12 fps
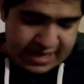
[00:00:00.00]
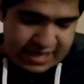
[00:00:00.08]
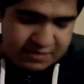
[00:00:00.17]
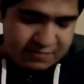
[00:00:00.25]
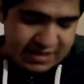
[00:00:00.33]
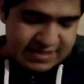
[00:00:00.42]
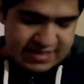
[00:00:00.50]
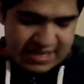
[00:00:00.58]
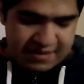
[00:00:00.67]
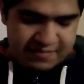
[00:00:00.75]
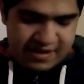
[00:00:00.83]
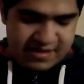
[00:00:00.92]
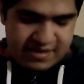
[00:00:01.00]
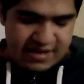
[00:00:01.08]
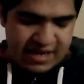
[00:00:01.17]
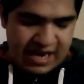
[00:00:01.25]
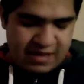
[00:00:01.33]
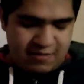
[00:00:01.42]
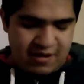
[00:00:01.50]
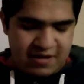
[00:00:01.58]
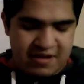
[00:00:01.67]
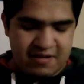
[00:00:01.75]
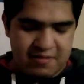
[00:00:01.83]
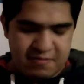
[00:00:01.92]
It was celebrated
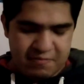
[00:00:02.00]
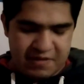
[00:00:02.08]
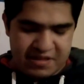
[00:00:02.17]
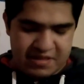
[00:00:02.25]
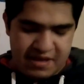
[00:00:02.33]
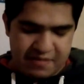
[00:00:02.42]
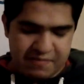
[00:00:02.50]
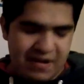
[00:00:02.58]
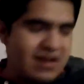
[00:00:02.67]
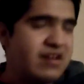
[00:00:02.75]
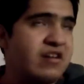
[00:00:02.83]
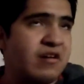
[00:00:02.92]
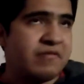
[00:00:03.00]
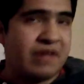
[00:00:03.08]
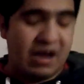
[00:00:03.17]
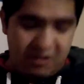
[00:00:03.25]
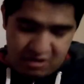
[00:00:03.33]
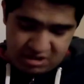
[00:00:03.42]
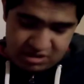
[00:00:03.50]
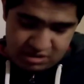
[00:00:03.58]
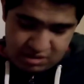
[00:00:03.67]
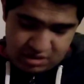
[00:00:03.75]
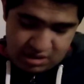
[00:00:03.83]
annually with the fire of a gun